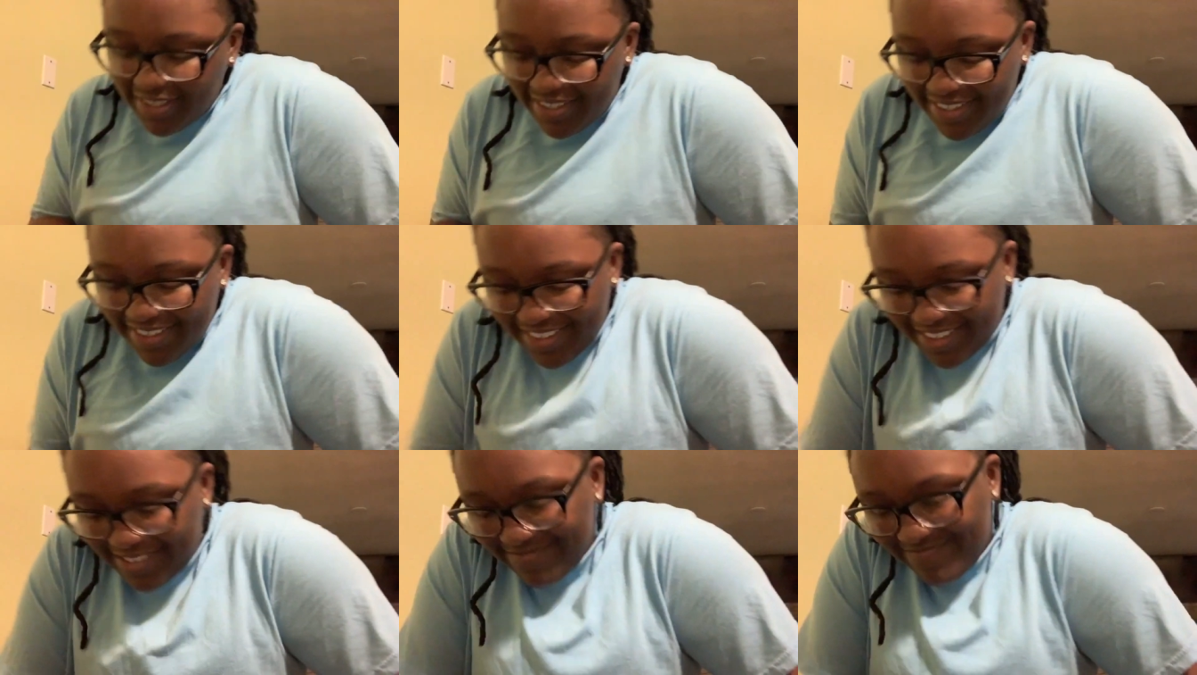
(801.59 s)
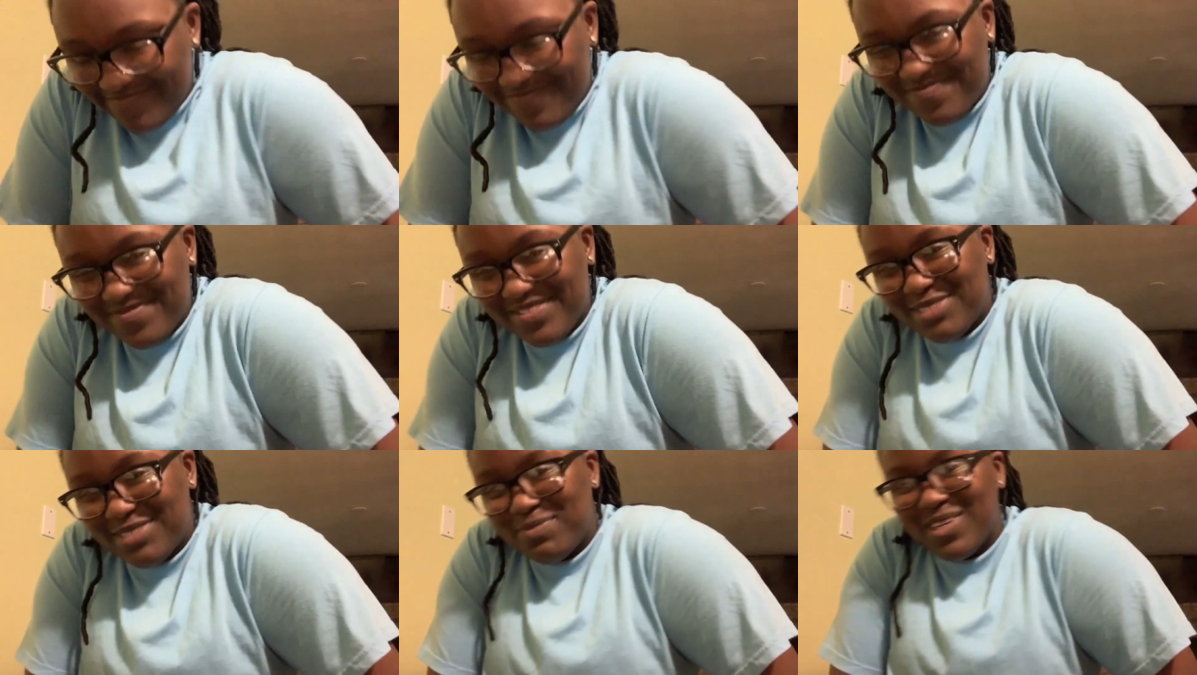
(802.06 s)

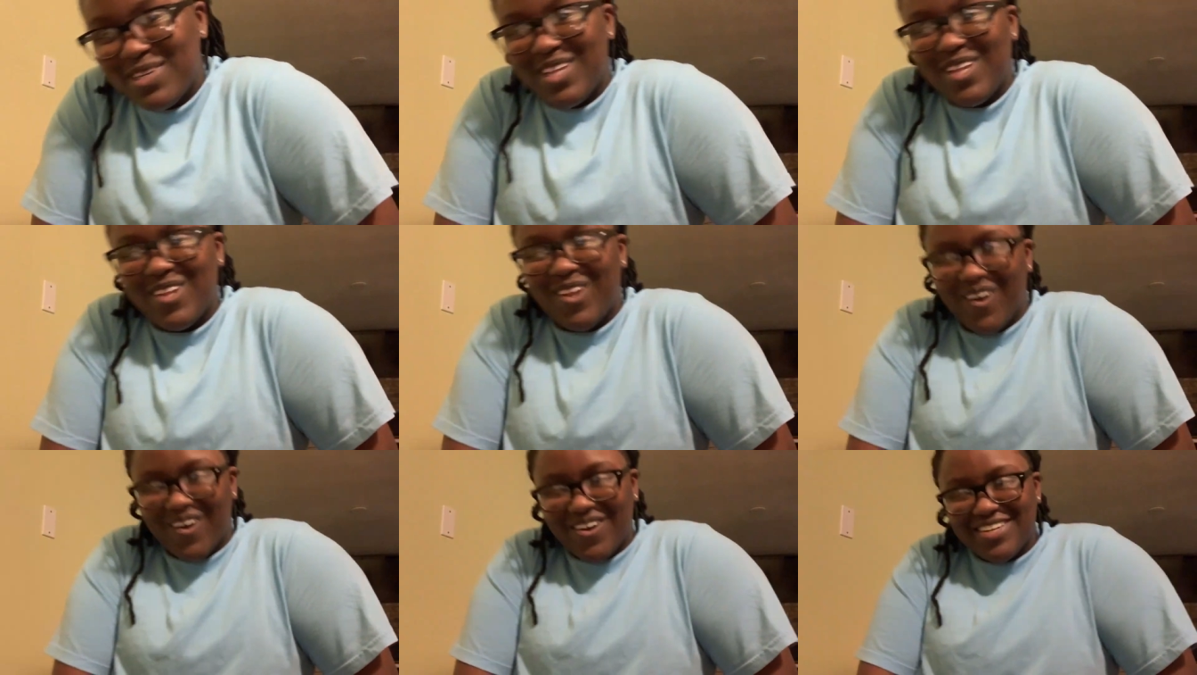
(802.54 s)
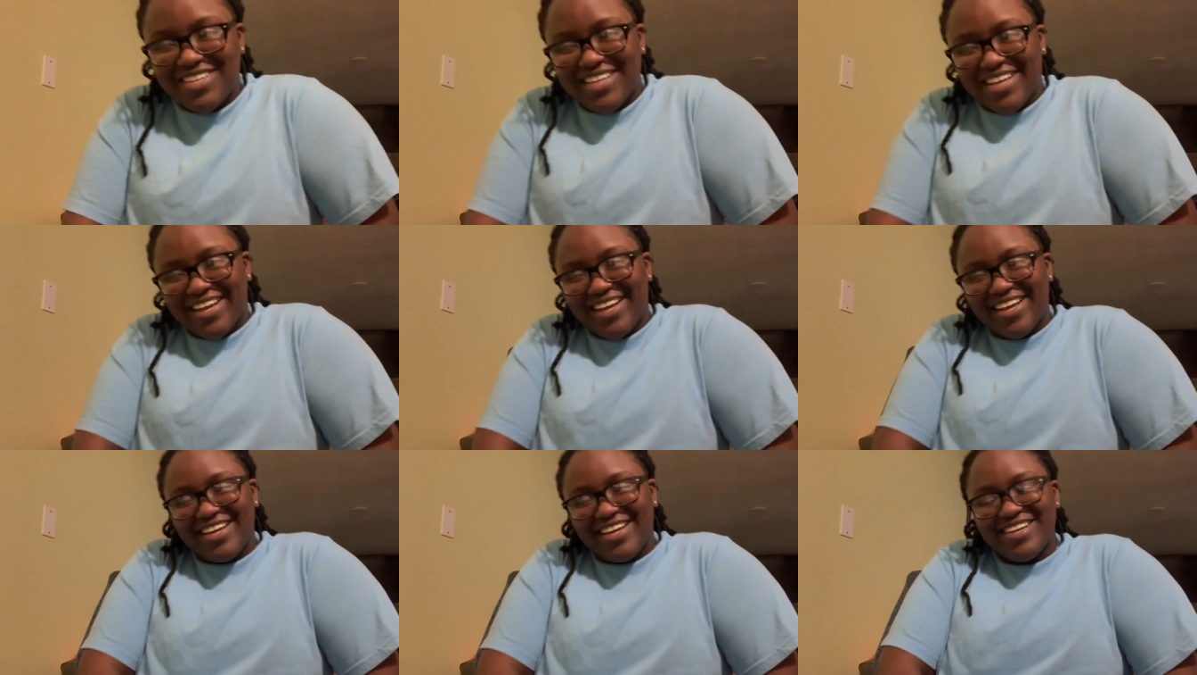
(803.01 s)
It's been a long
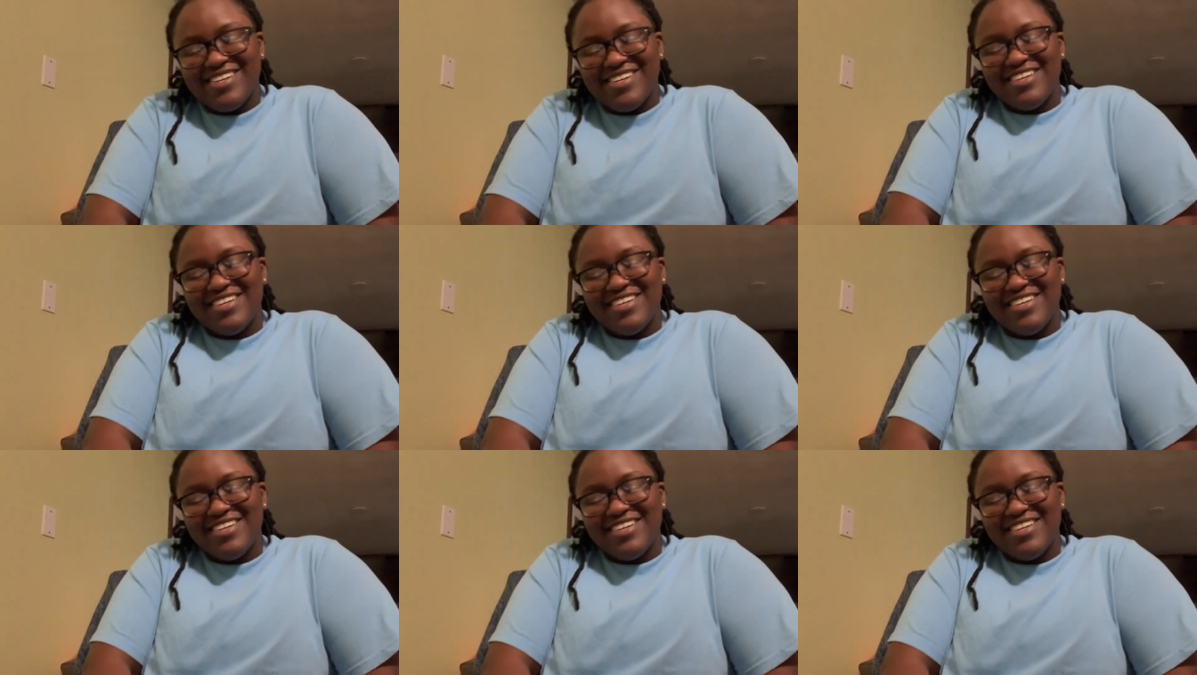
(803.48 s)
day,